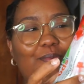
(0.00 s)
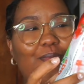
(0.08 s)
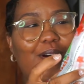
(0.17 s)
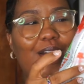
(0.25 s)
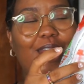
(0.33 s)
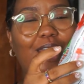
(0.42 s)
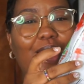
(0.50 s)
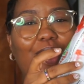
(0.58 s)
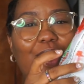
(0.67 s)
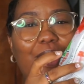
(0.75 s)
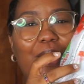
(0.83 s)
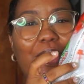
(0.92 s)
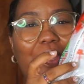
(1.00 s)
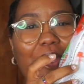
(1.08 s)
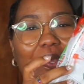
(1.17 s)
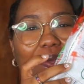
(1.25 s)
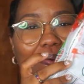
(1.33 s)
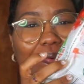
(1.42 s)
one
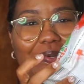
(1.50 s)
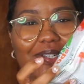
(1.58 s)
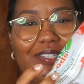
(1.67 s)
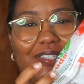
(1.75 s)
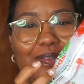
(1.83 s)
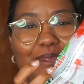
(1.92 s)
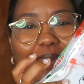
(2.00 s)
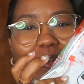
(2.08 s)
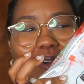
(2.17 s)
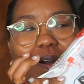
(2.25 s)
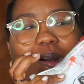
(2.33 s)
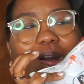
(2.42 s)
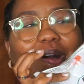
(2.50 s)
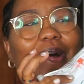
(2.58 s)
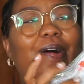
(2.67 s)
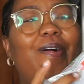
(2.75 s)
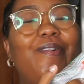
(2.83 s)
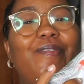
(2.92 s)
huge block
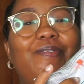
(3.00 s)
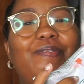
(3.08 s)
of